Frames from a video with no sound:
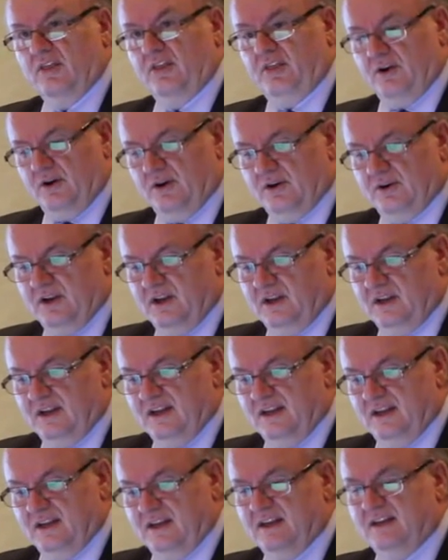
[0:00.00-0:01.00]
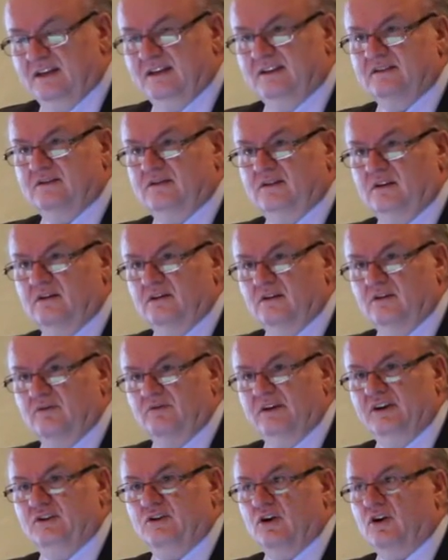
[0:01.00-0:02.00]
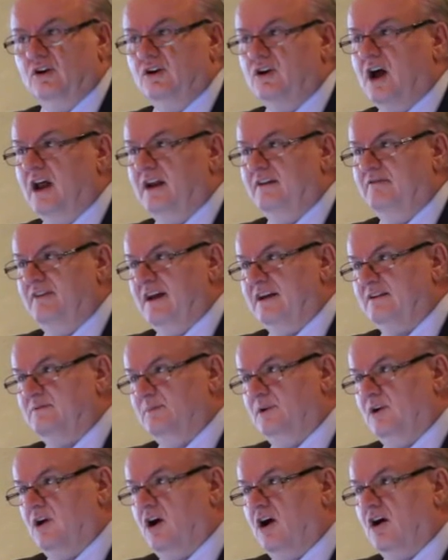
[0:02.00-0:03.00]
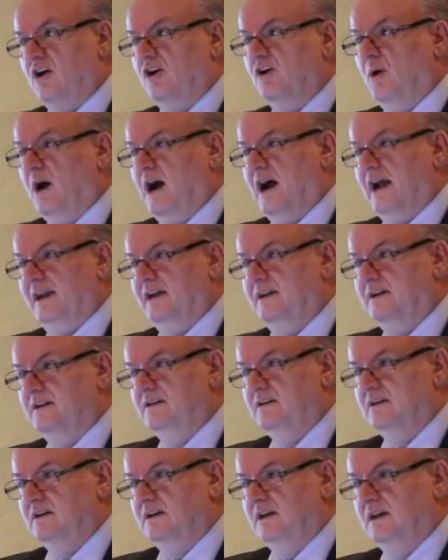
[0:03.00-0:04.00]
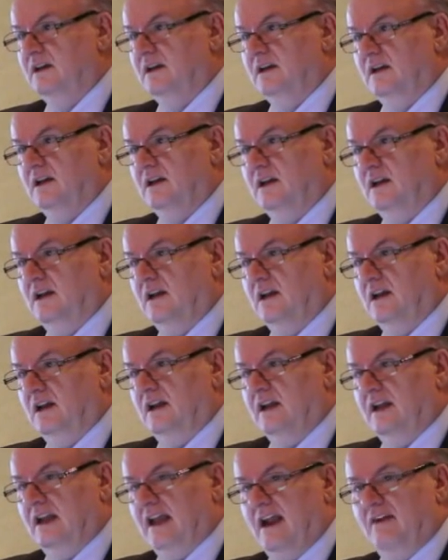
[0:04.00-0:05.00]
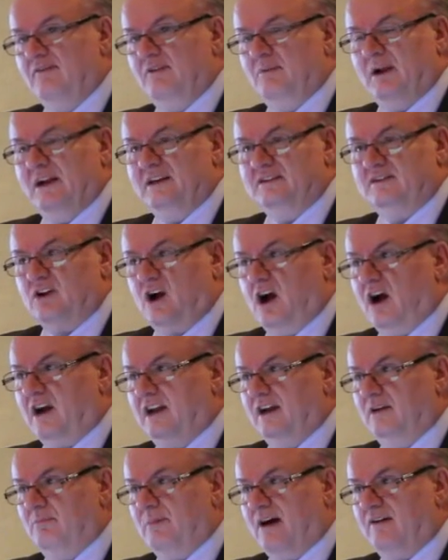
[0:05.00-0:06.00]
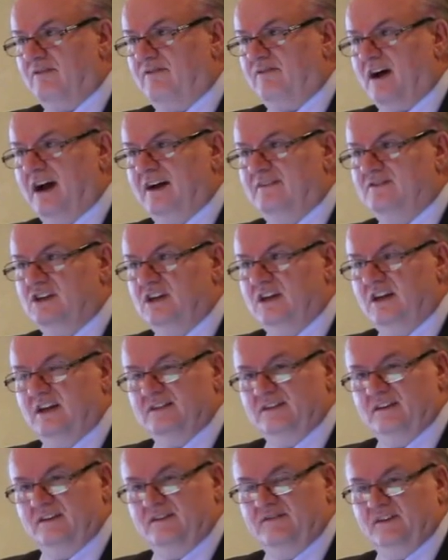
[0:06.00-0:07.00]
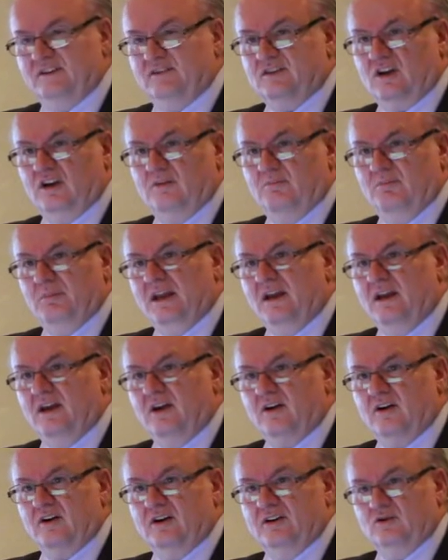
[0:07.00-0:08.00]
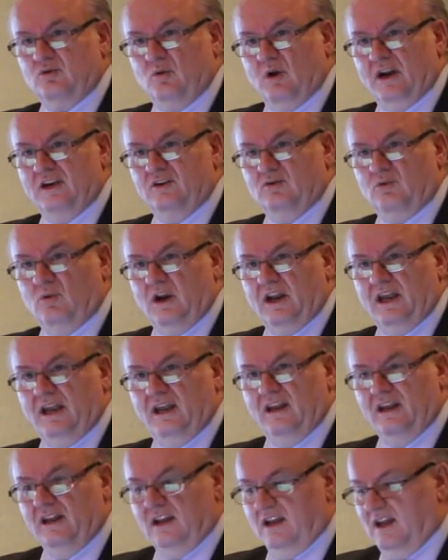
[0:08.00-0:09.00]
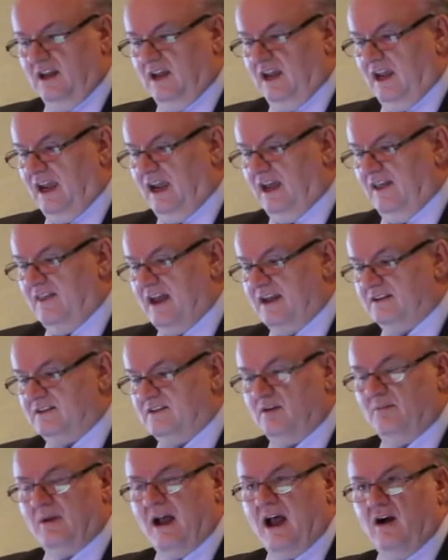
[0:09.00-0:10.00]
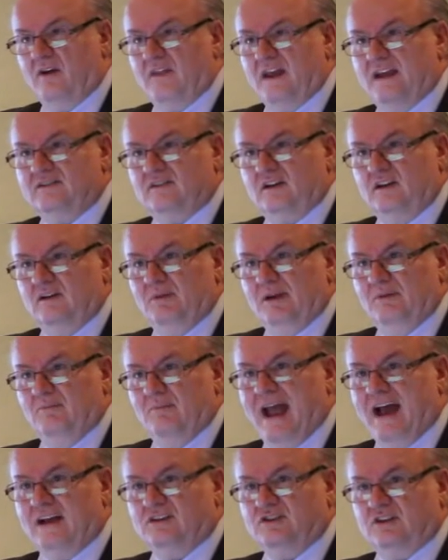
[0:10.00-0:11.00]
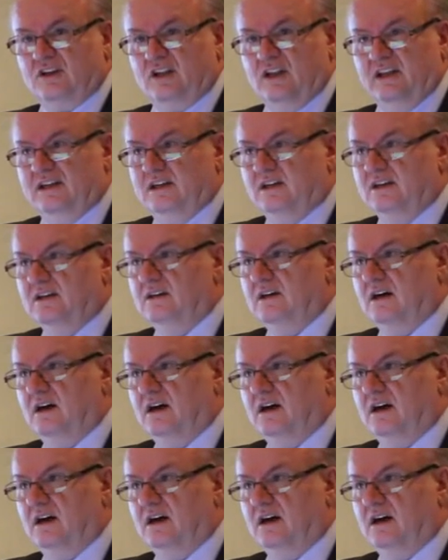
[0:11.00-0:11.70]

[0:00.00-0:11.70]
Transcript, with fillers: Third is return on investment, ROI. Everybody's talking about 5G as if it's going to be here in 2020 and that somehow that's going to be magically,